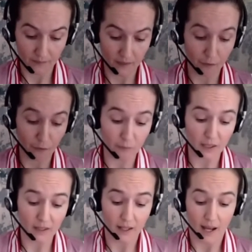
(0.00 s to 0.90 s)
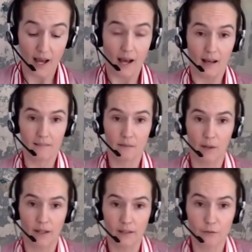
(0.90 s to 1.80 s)
For me, as a
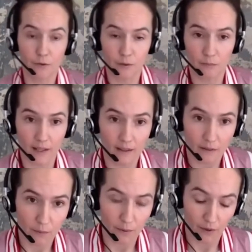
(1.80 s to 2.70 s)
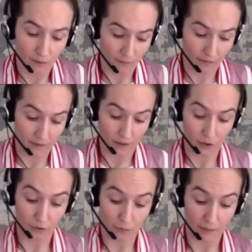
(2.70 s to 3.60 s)
white filmmaker working within
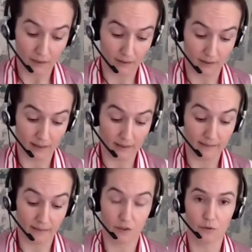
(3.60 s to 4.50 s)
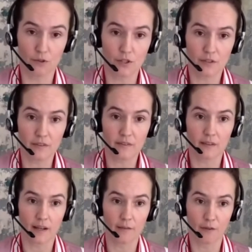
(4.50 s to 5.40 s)
European institutions,
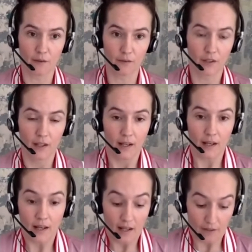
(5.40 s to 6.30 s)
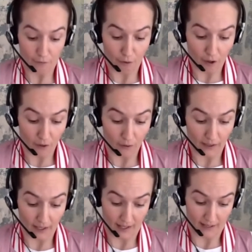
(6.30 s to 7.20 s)
I found the
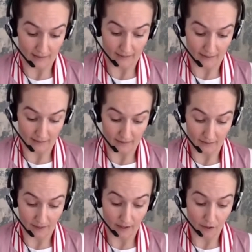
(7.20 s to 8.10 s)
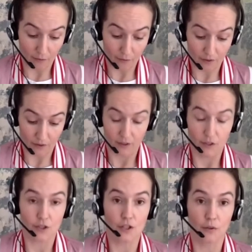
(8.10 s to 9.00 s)
following answer. I often
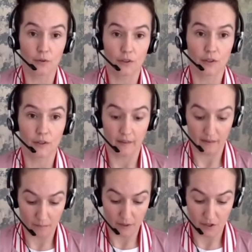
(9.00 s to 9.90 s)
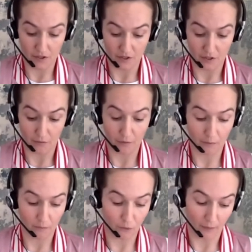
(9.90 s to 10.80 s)
showed the images of
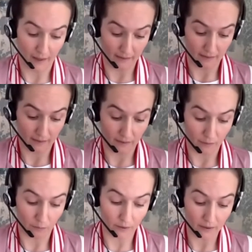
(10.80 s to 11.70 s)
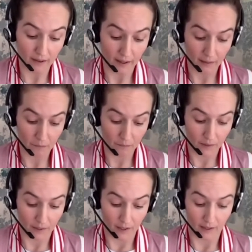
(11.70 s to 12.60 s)
him twice. One time,
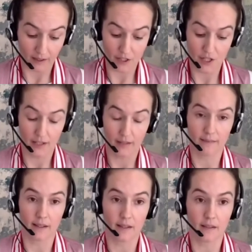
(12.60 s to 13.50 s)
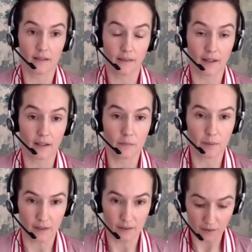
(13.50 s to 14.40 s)
largely as they
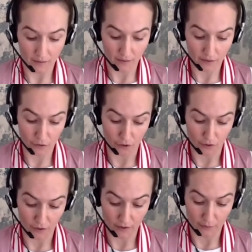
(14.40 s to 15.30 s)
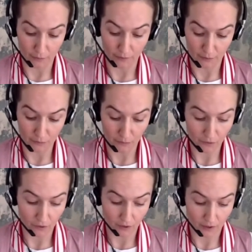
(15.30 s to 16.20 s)
appear in the historical
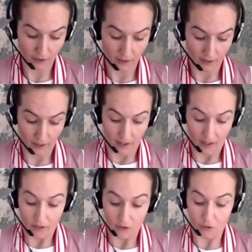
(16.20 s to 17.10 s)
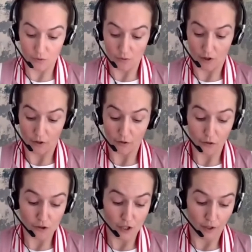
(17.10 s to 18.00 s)
films, to
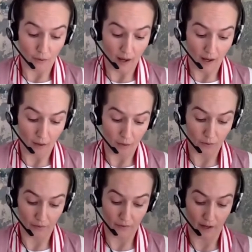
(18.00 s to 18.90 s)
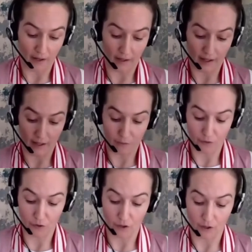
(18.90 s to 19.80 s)
also show how the archive
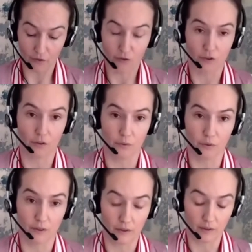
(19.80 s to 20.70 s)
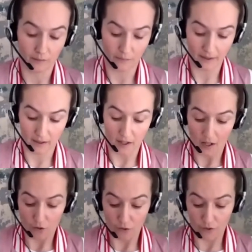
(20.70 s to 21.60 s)
is constituted, in a way
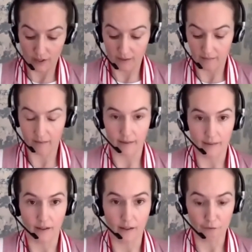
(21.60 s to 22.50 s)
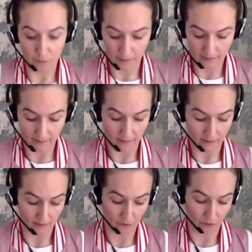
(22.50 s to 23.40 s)
reading the archive with
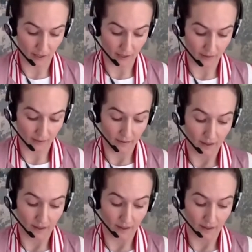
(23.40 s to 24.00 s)
its grain.